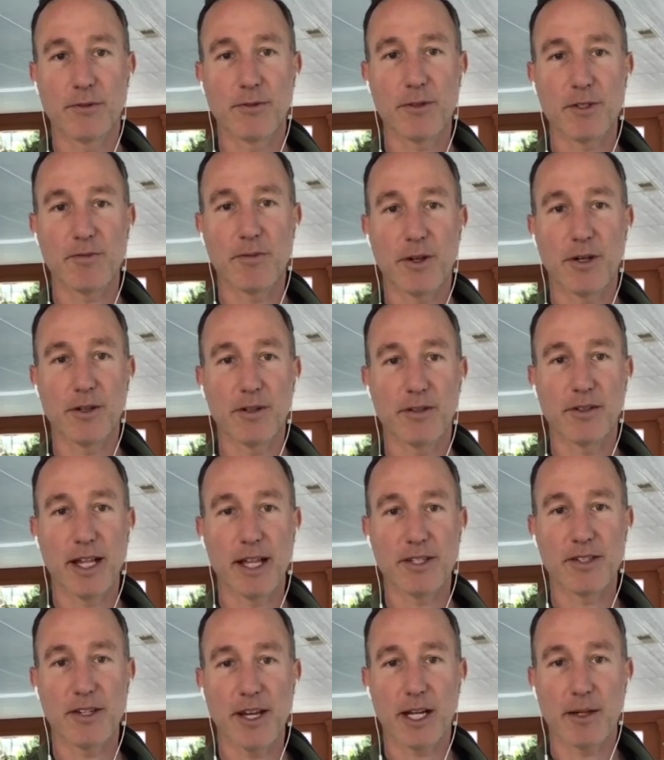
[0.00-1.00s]
first of all,
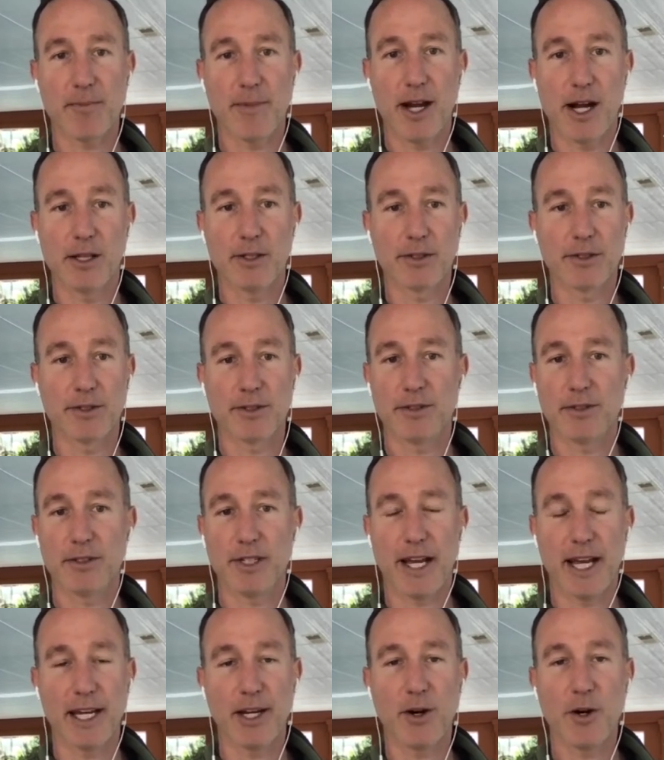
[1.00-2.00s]
that's Jack Mallers.
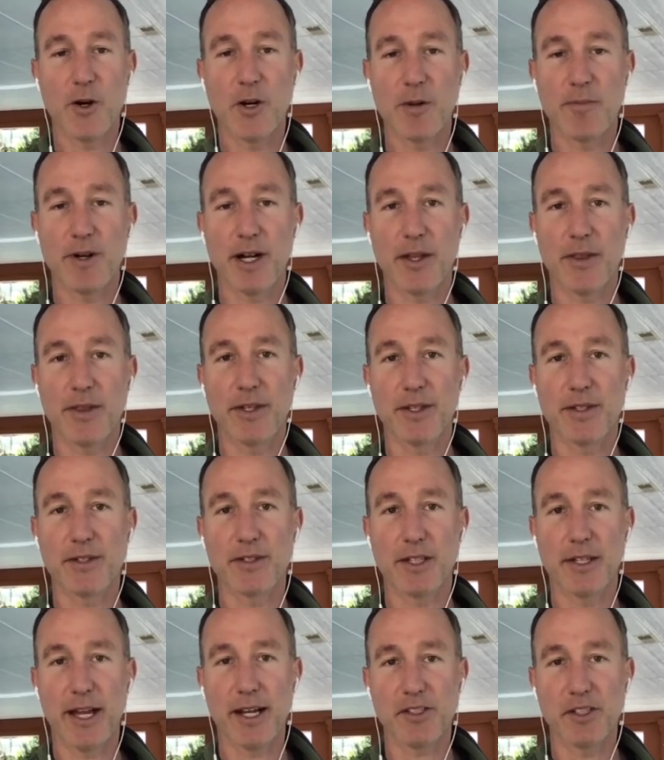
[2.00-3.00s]
I had heard about
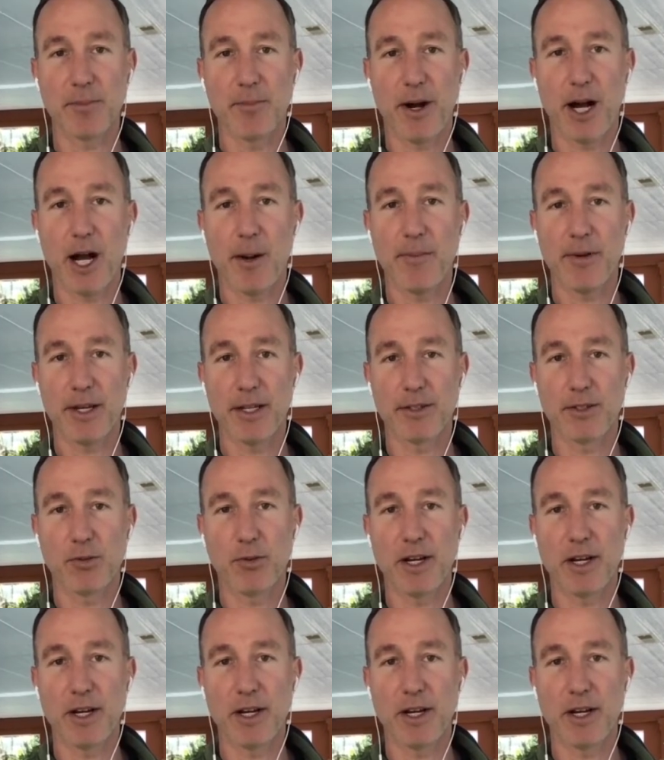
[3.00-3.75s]
this and actually Pomp had